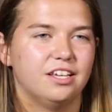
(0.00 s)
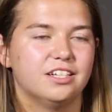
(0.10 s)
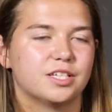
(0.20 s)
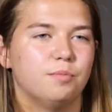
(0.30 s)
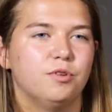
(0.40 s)

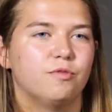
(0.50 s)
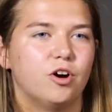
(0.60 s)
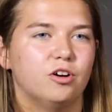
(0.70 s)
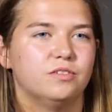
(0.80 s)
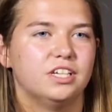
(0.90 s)
things I'm
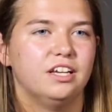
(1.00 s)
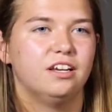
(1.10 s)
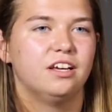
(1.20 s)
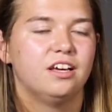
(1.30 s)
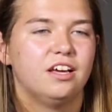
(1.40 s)
involved in
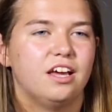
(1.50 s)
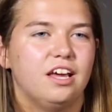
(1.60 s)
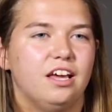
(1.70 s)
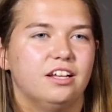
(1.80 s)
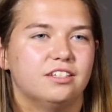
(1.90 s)

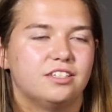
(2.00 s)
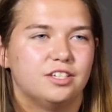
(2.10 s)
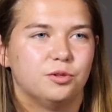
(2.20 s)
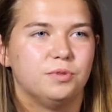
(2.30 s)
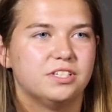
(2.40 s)
and
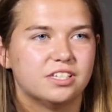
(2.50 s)
still be